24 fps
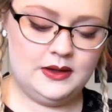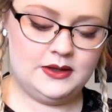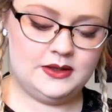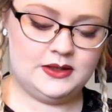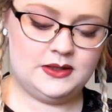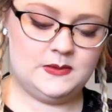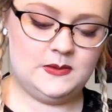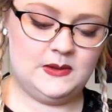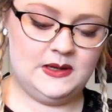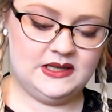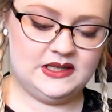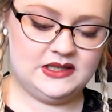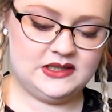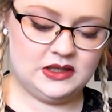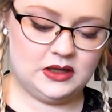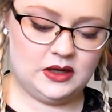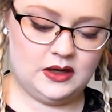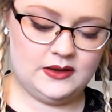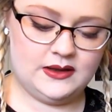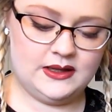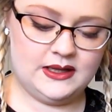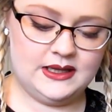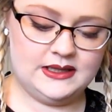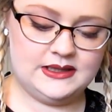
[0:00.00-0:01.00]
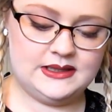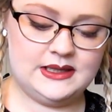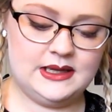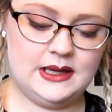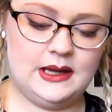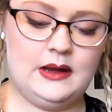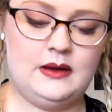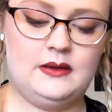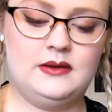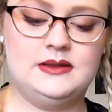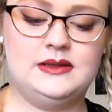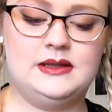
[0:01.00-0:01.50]
So when I saw this,
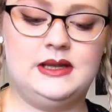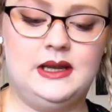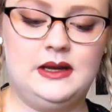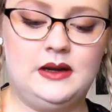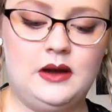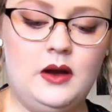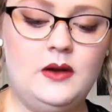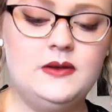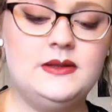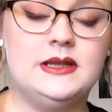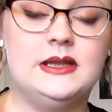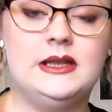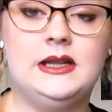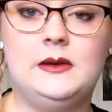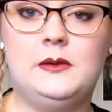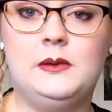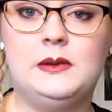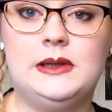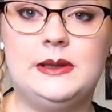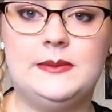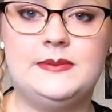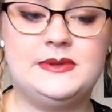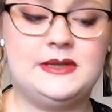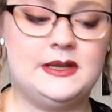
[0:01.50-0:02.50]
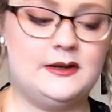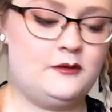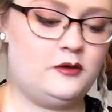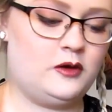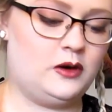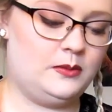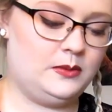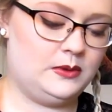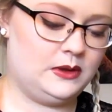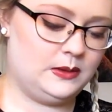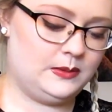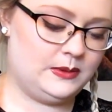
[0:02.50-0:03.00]
I was like, oh, it's a liquid lipstick
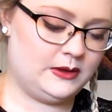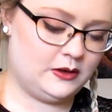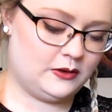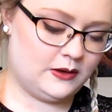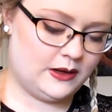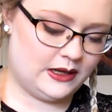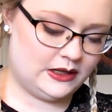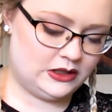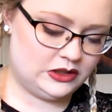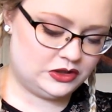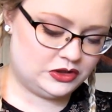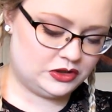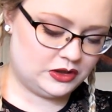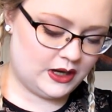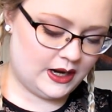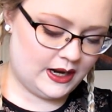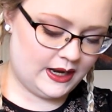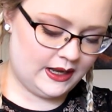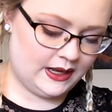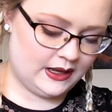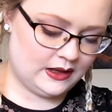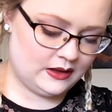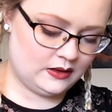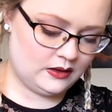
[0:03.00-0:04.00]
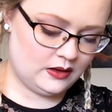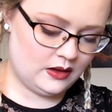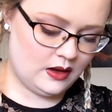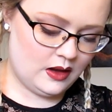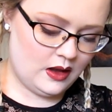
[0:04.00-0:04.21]
formula. Let me go ahead and try it.